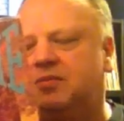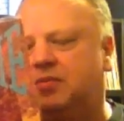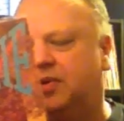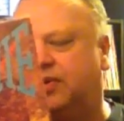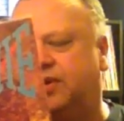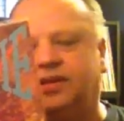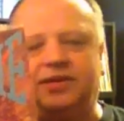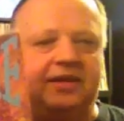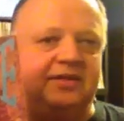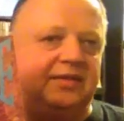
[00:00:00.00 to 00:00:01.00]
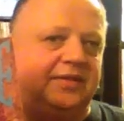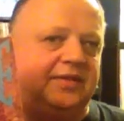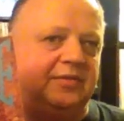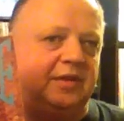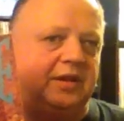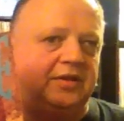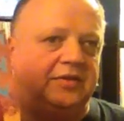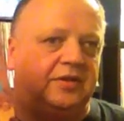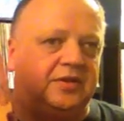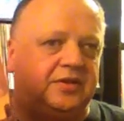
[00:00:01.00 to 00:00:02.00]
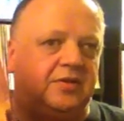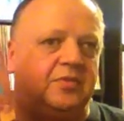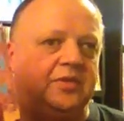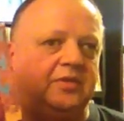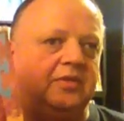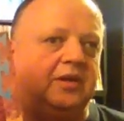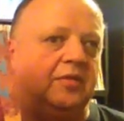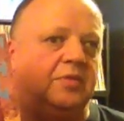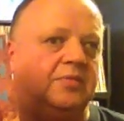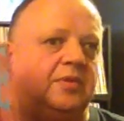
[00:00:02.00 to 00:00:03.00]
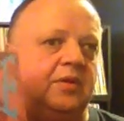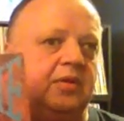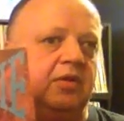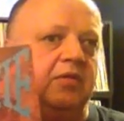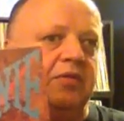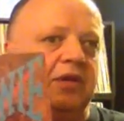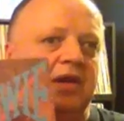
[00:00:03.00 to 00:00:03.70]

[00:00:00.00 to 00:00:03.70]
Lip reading: But it's excellent as well. So that's the number two album of